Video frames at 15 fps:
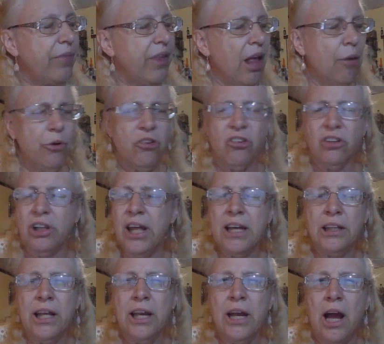It was
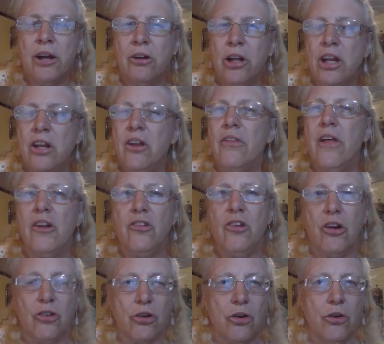legal in Ireland. That
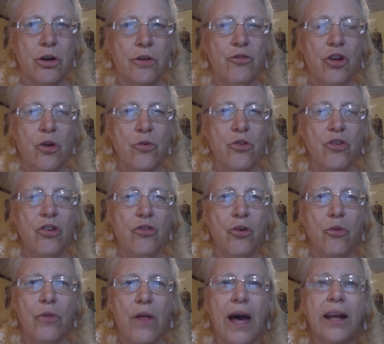doctor could have chosen to
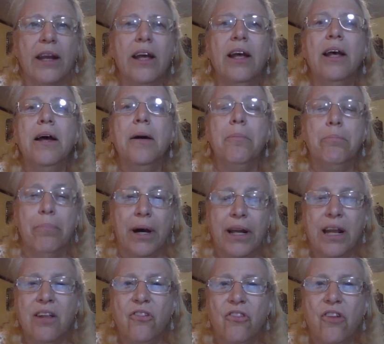do that, but
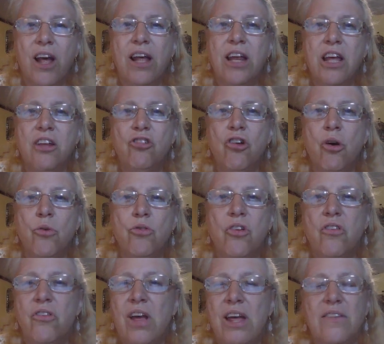instead he chose to
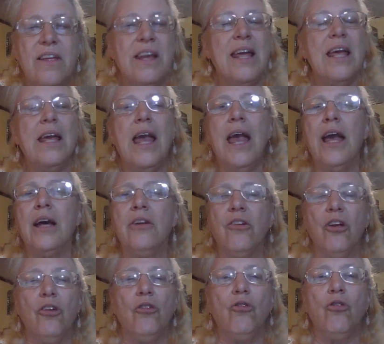say that he can't
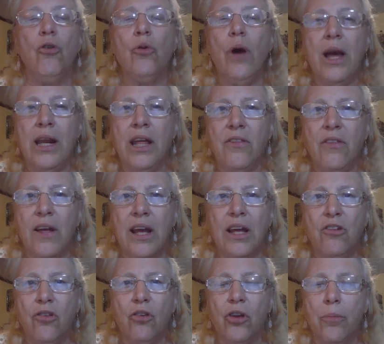do anything
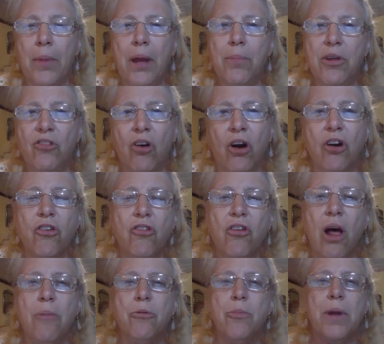until the baby's heart
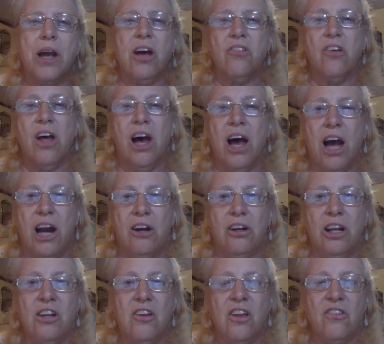stops because
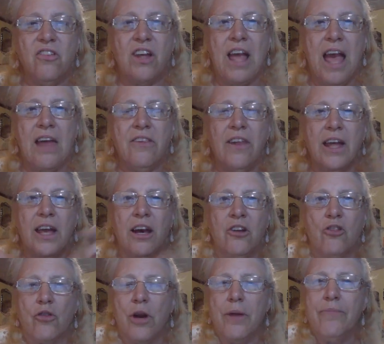Ireland is a Catholic
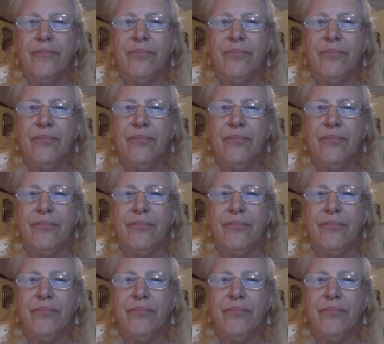country.